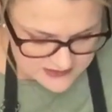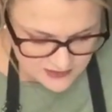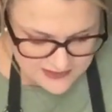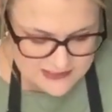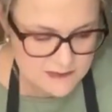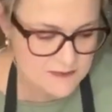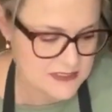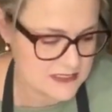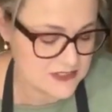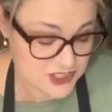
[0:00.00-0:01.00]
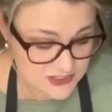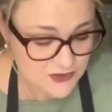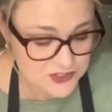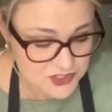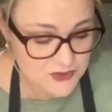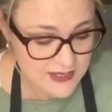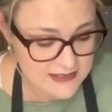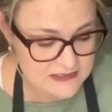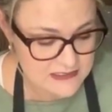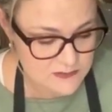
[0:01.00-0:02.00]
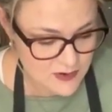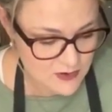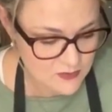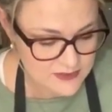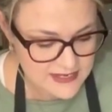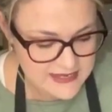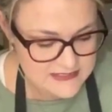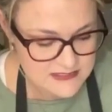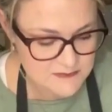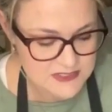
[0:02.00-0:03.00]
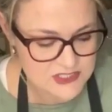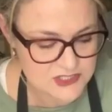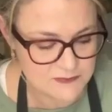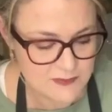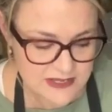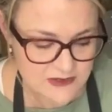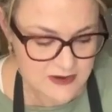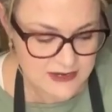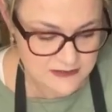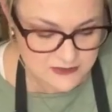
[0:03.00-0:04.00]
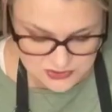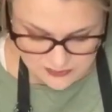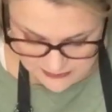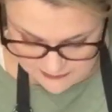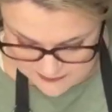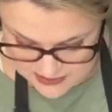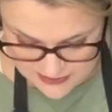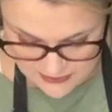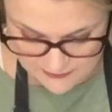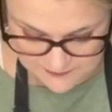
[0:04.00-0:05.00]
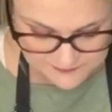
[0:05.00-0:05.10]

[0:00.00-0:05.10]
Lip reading: She's got two cats as well, and he's the mischief maker out of the two of them. So